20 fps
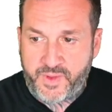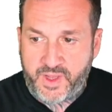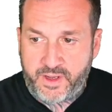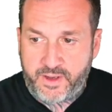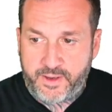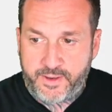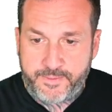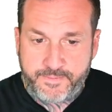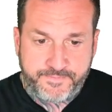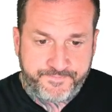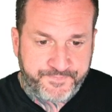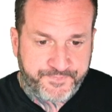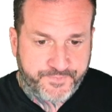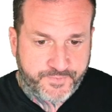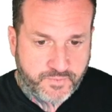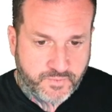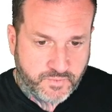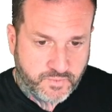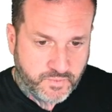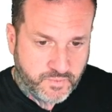Um,
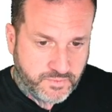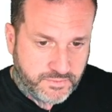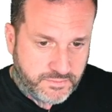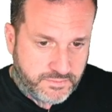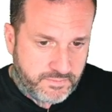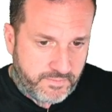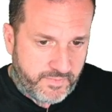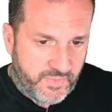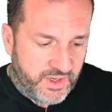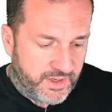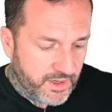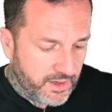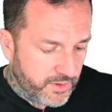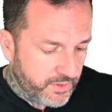you